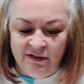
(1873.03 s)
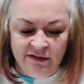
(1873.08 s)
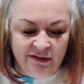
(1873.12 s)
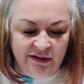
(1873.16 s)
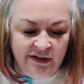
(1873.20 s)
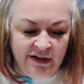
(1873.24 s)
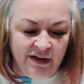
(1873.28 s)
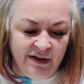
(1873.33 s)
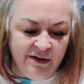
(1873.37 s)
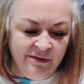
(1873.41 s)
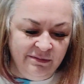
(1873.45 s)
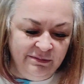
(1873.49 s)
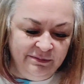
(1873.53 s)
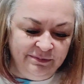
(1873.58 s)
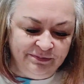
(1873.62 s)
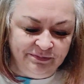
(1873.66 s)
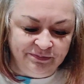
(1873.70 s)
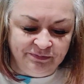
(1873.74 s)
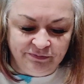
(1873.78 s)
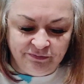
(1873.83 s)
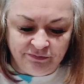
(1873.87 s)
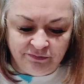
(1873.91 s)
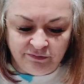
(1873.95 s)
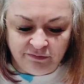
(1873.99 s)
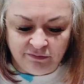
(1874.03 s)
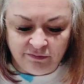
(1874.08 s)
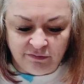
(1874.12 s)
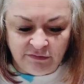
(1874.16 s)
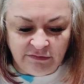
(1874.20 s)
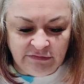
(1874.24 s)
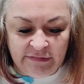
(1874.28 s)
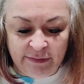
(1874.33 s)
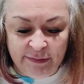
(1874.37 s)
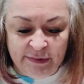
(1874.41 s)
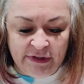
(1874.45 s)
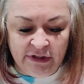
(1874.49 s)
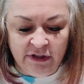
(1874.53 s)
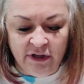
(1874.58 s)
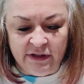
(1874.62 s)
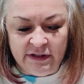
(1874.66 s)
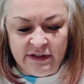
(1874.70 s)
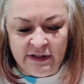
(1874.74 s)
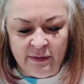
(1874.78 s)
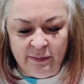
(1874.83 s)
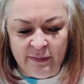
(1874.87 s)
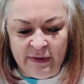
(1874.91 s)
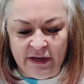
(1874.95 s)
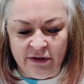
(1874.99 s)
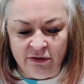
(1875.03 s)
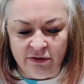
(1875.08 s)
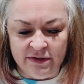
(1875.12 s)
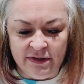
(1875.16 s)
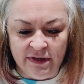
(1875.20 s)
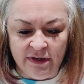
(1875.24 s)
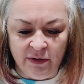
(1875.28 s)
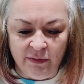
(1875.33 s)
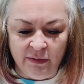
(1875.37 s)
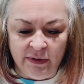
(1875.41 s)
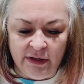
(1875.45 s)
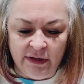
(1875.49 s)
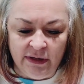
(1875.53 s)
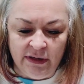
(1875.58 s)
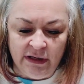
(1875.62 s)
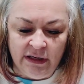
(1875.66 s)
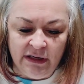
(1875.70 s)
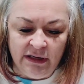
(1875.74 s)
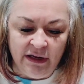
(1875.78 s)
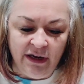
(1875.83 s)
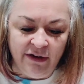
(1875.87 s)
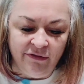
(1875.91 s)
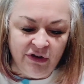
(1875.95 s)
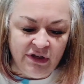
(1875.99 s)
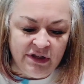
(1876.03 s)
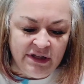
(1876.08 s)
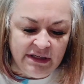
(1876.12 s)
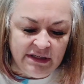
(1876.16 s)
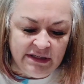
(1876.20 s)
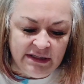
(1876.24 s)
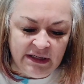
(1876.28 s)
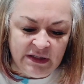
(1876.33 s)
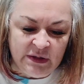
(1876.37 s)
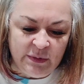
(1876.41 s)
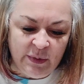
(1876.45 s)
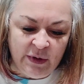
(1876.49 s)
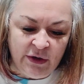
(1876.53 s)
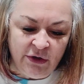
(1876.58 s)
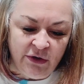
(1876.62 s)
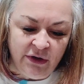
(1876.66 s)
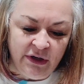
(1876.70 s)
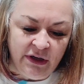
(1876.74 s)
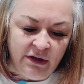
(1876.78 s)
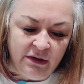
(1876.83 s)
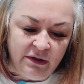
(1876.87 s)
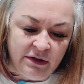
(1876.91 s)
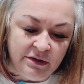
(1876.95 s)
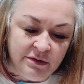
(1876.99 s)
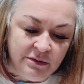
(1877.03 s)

Yeah. I mean, not that it matters anyway. And everything tastes better in England.